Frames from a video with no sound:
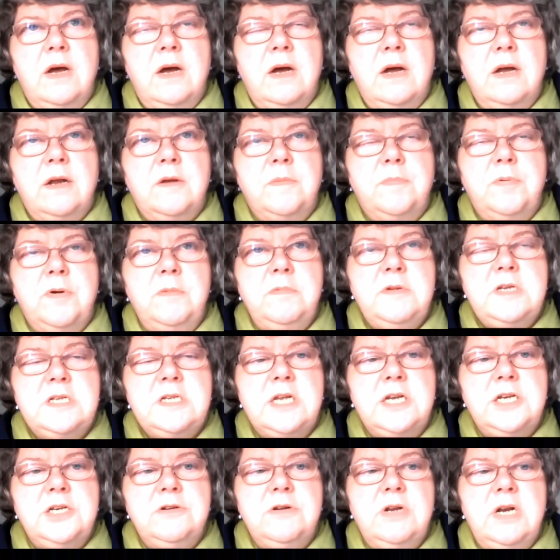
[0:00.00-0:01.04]
I could probably
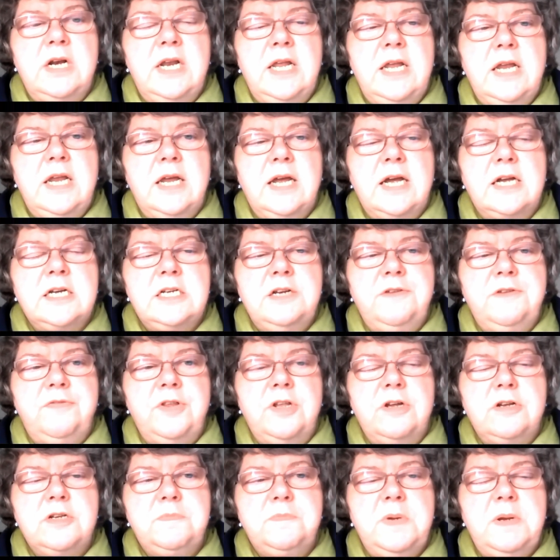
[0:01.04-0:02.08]
send you a link actually for
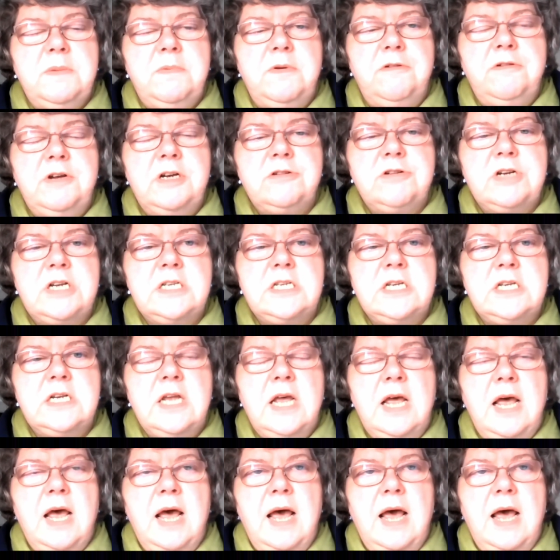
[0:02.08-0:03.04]
those people who are interested.